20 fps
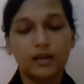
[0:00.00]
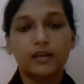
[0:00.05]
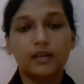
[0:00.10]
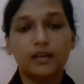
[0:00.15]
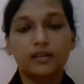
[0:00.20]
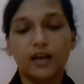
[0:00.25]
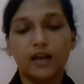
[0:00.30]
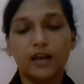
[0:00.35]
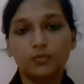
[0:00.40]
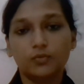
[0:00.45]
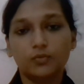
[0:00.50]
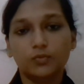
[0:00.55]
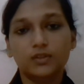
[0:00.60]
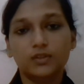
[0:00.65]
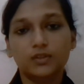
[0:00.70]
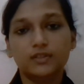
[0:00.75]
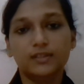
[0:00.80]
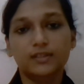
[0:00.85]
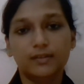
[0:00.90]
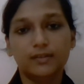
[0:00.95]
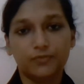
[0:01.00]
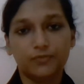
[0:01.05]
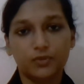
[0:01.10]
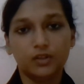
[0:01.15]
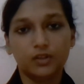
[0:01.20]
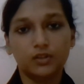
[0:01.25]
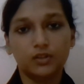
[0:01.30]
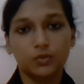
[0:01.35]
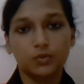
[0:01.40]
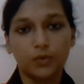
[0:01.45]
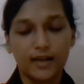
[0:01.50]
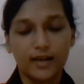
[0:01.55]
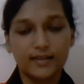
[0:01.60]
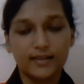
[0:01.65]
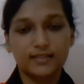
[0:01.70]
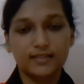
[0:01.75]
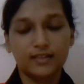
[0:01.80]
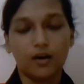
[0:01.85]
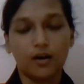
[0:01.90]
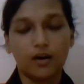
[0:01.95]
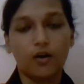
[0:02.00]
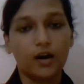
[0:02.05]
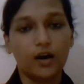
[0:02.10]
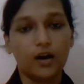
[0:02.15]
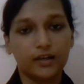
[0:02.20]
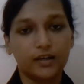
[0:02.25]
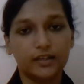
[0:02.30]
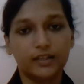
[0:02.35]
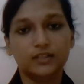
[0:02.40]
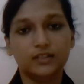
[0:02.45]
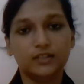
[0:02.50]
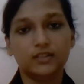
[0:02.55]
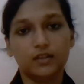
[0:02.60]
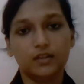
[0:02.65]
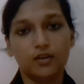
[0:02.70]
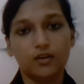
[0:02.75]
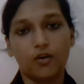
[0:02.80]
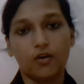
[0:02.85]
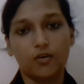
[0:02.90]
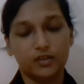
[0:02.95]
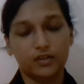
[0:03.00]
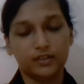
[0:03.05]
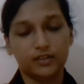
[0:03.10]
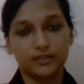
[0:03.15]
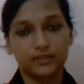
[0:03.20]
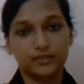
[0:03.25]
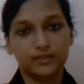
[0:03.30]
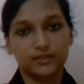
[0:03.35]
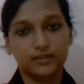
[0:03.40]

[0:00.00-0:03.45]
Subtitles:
That was referred to as the architectural orders.